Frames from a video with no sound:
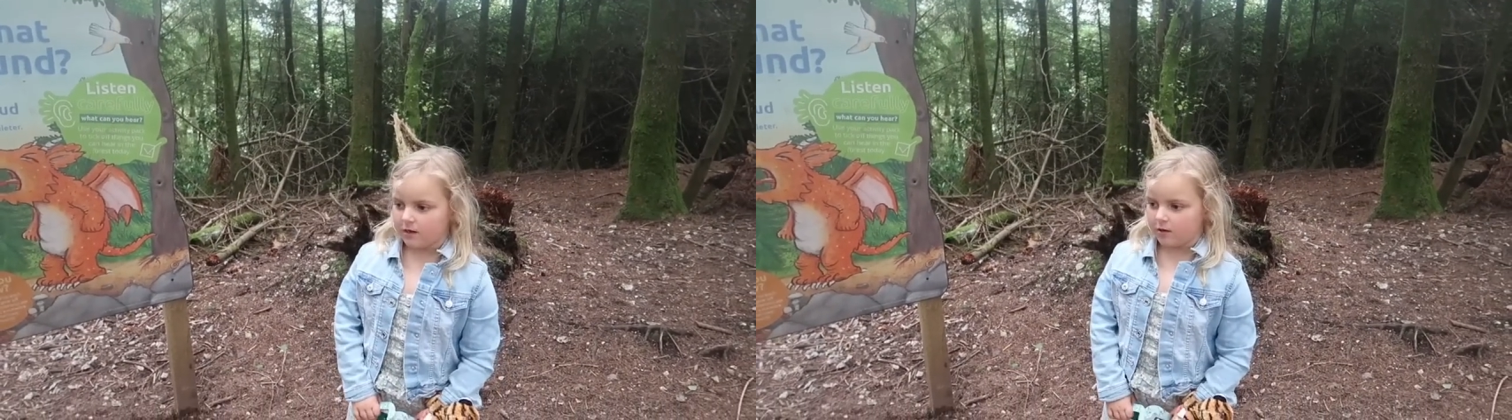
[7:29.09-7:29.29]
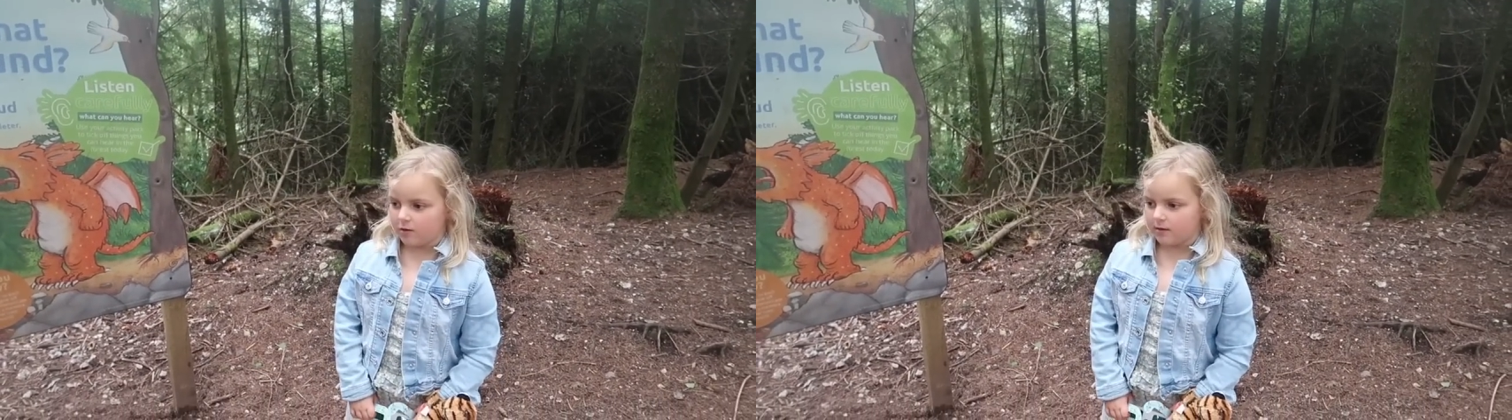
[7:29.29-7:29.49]

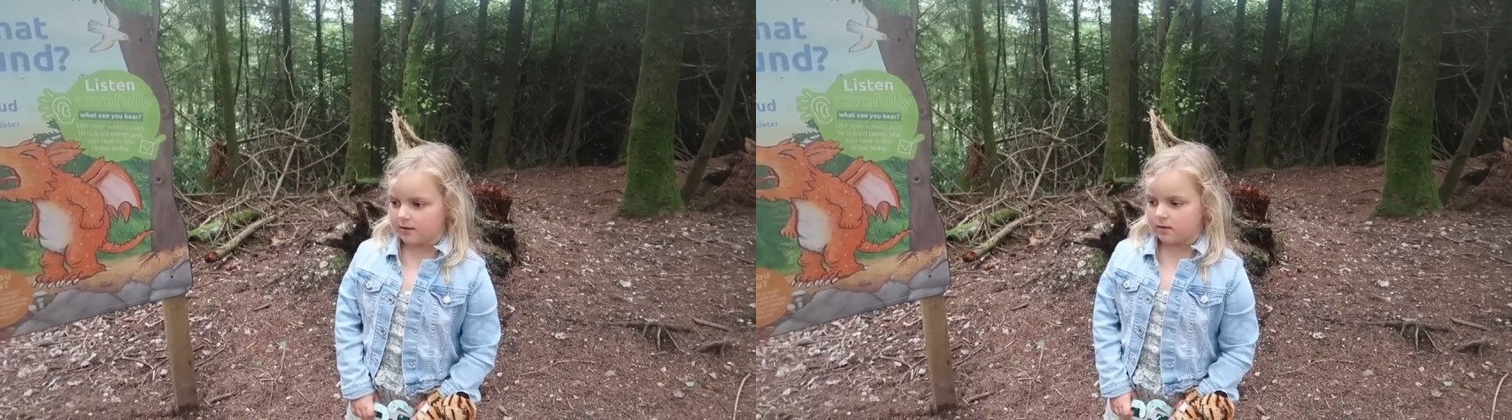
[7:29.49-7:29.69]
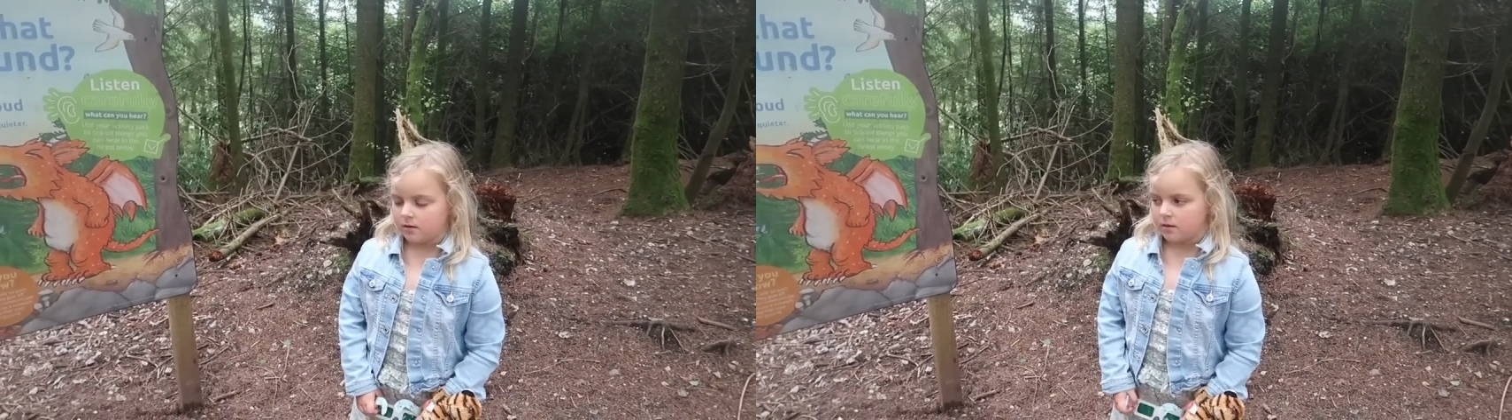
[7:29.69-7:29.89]
when
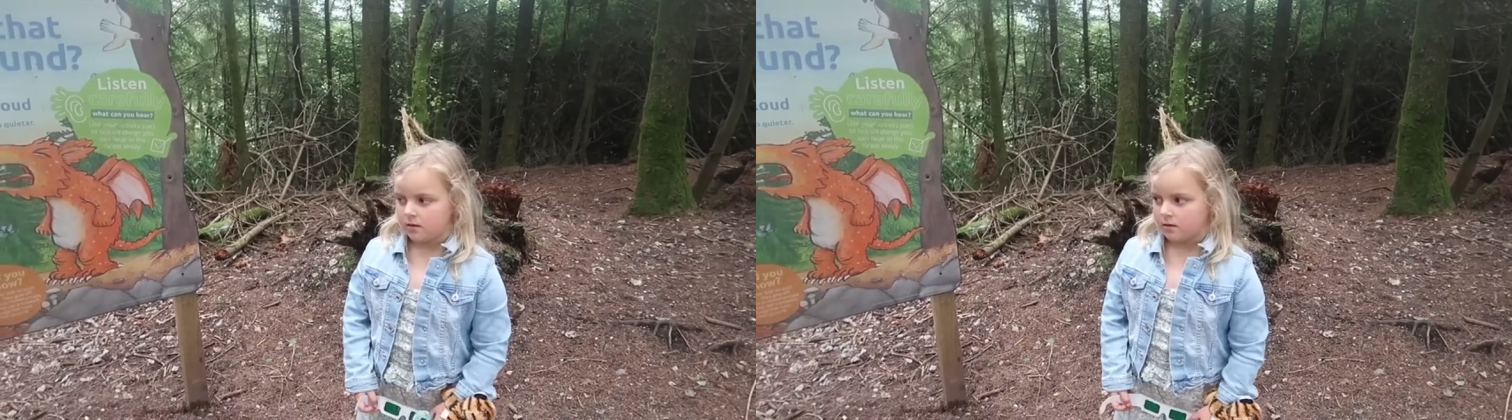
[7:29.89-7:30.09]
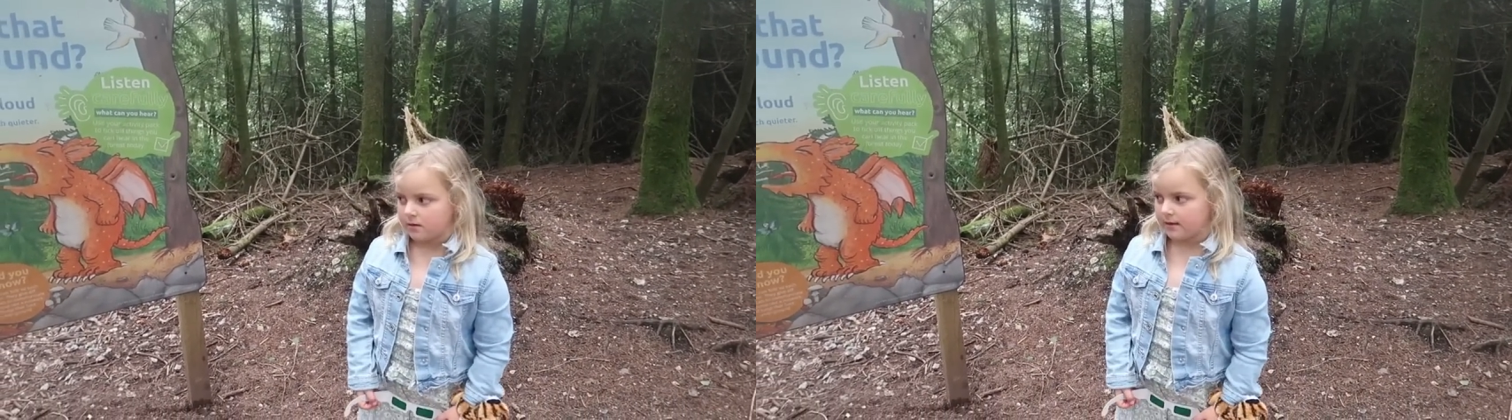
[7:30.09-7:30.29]
I
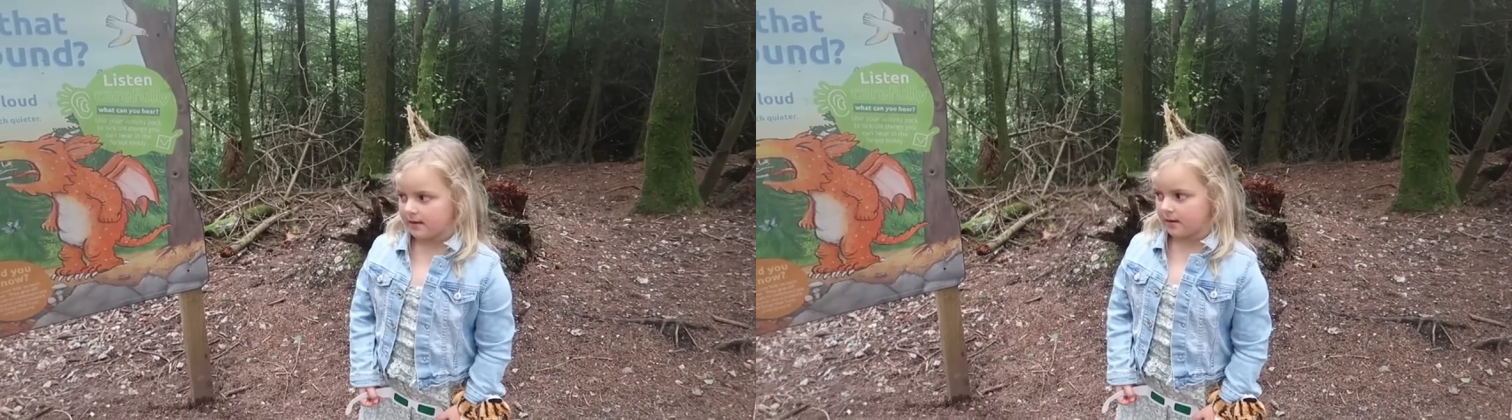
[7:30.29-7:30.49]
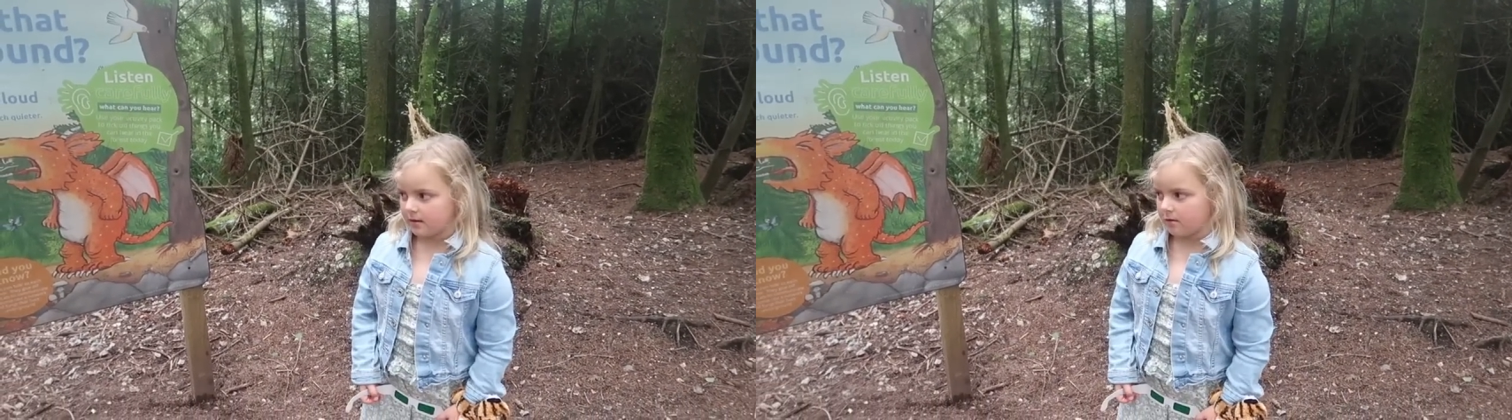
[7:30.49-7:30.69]

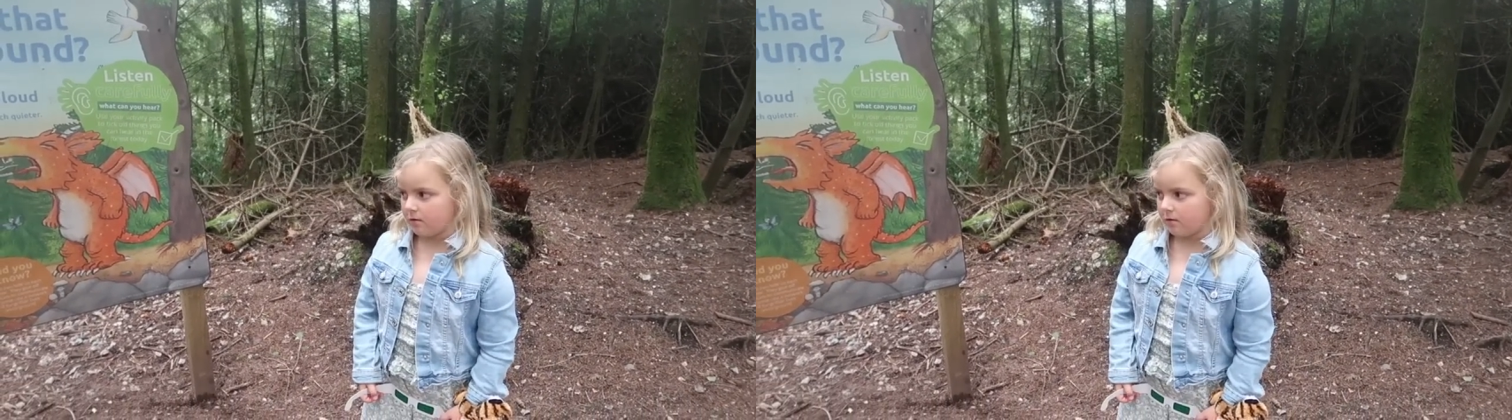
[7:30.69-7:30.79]
get,